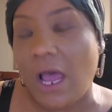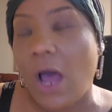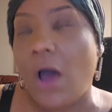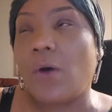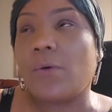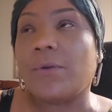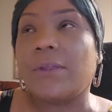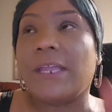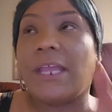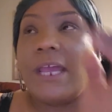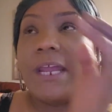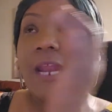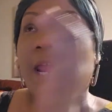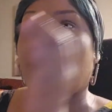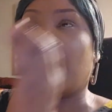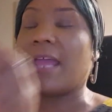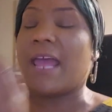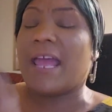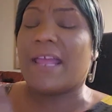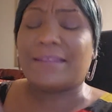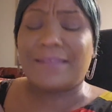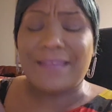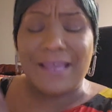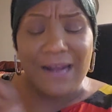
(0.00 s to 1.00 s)
Oh yeah,
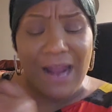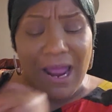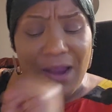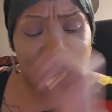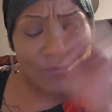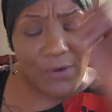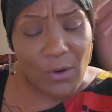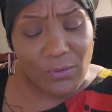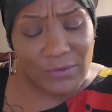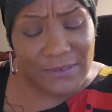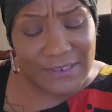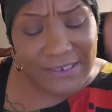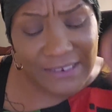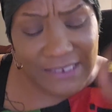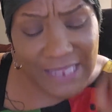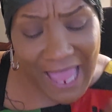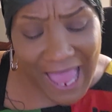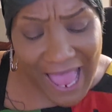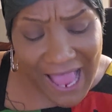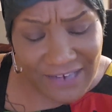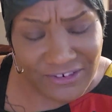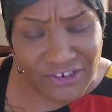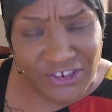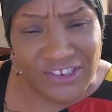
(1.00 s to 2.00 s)
and then I wrote
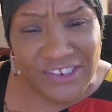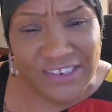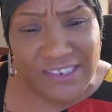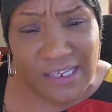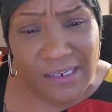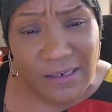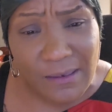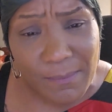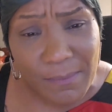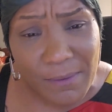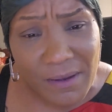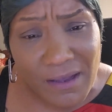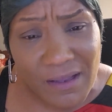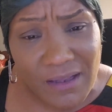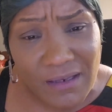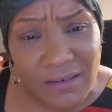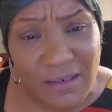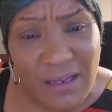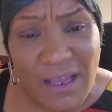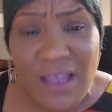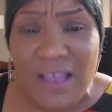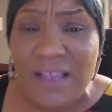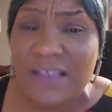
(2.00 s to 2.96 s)
/Cinnabon.